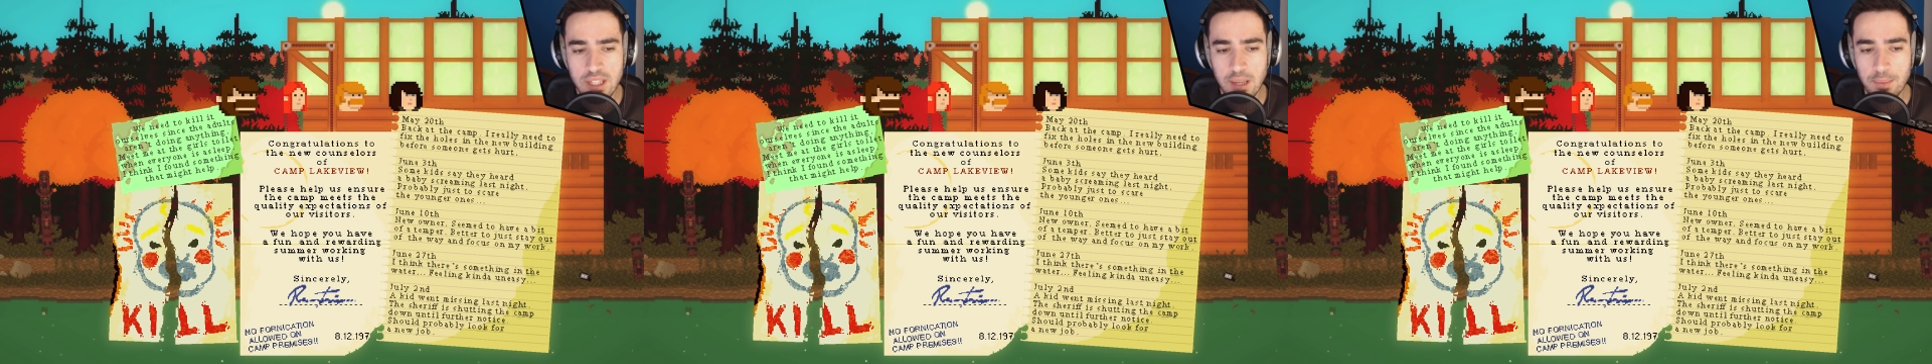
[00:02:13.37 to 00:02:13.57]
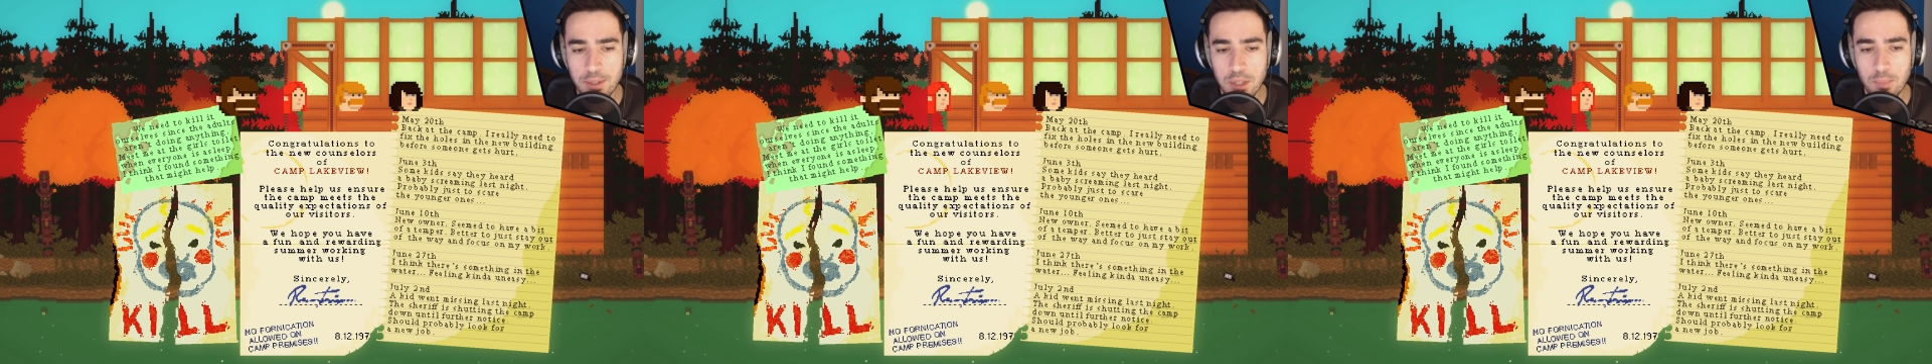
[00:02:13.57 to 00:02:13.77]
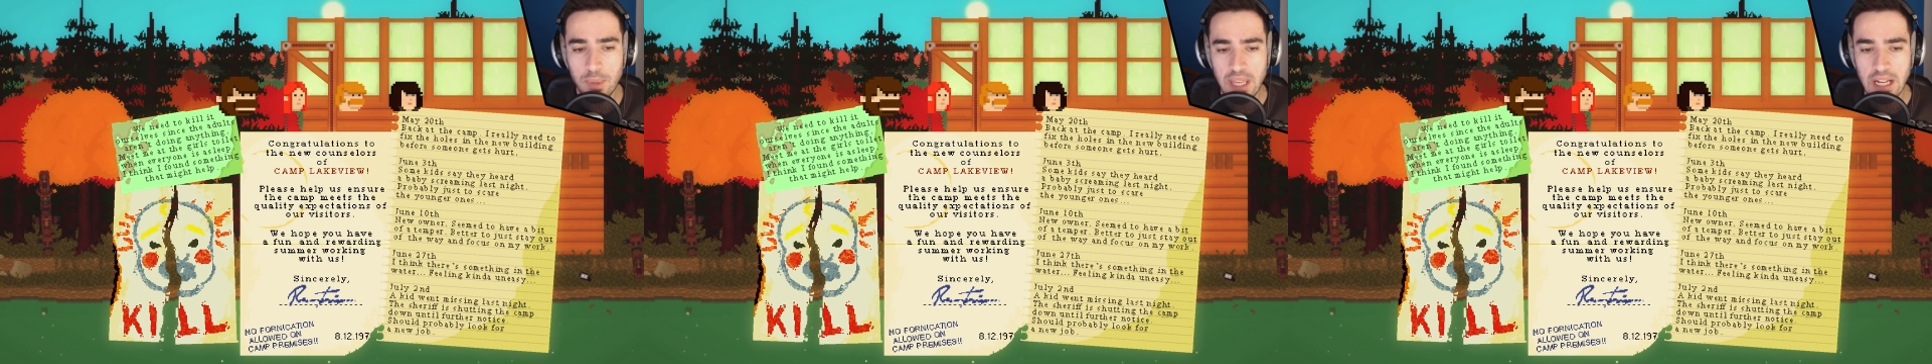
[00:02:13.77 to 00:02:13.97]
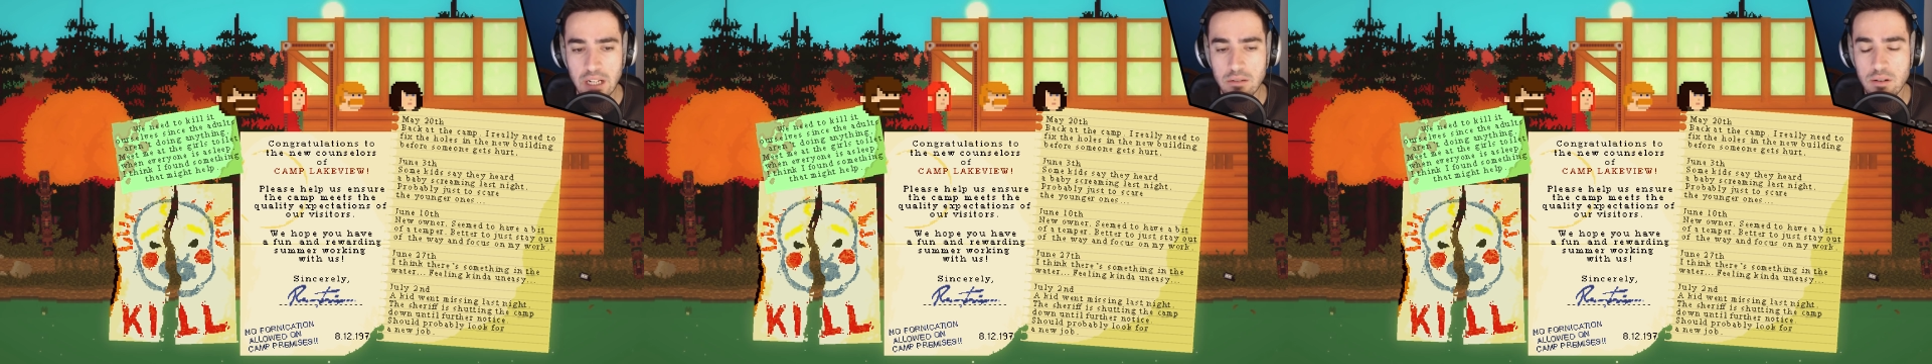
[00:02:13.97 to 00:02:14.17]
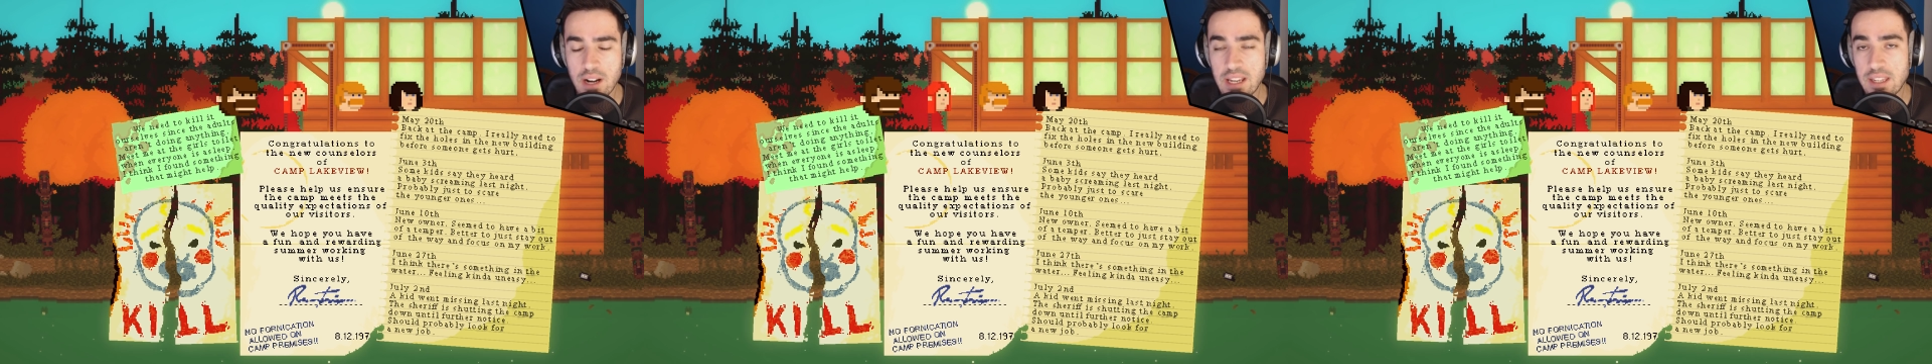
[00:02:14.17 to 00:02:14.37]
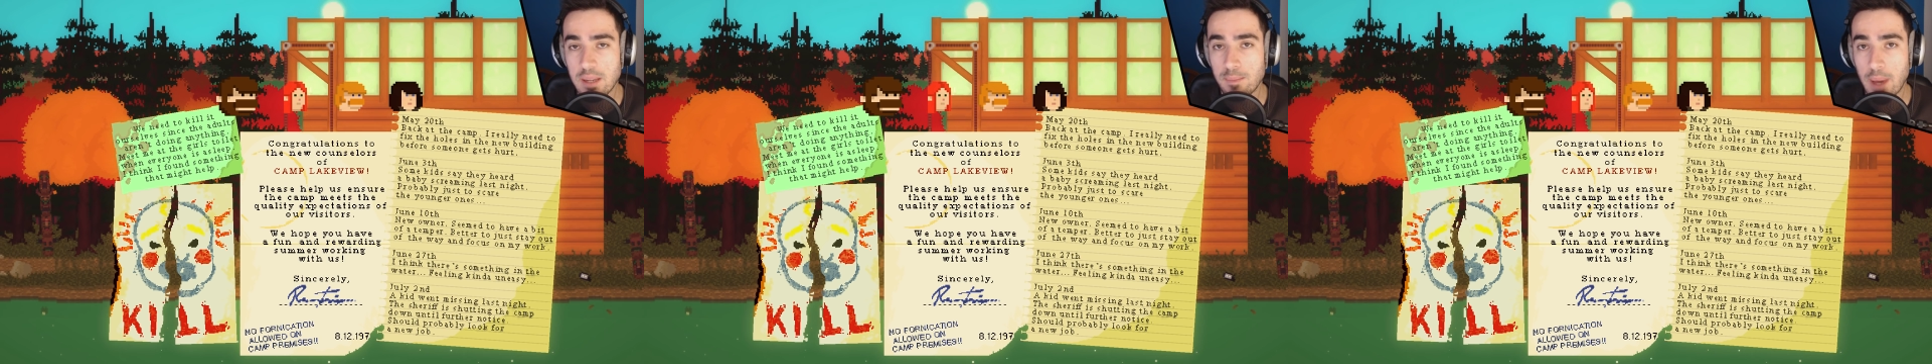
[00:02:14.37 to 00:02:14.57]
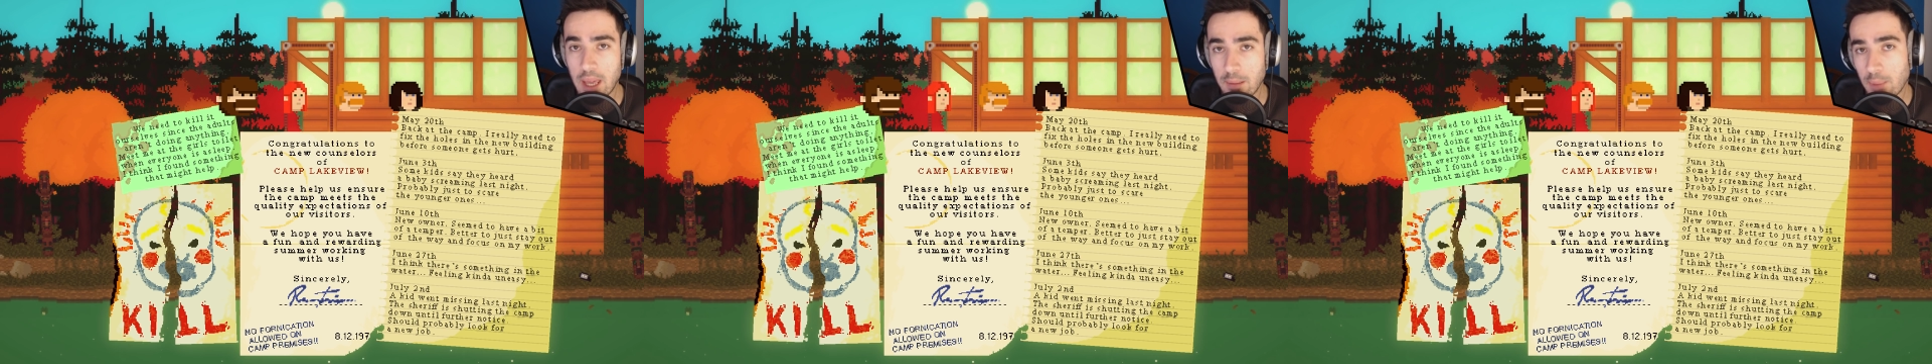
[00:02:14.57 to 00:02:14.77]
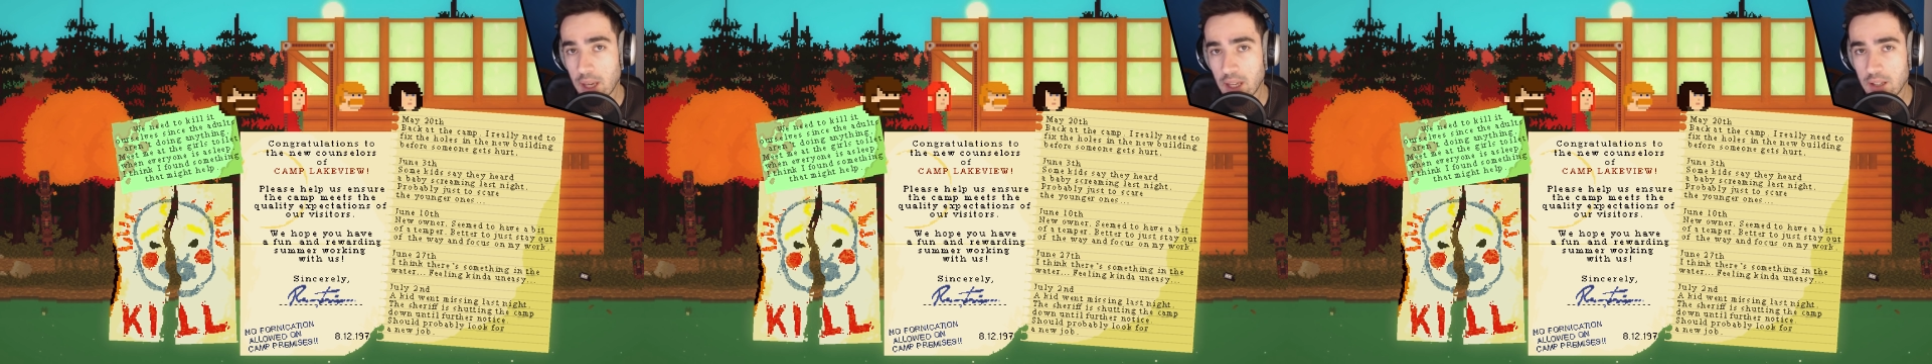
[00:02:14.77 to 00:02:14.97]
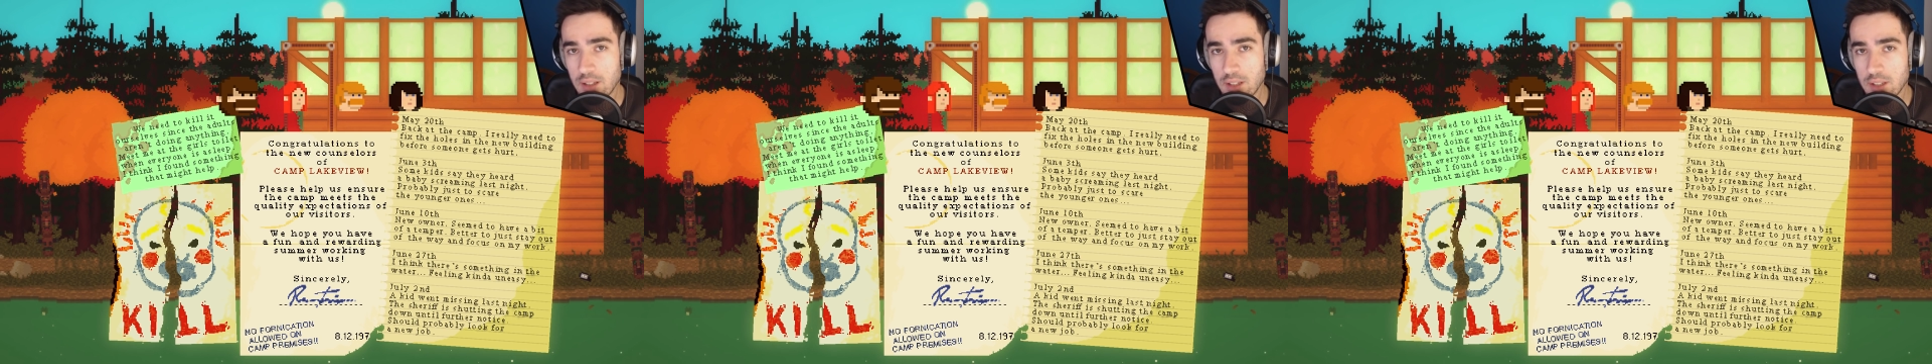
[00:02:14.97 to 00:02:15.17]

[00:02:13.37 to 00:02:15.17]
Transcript: seems to be a crazy baby.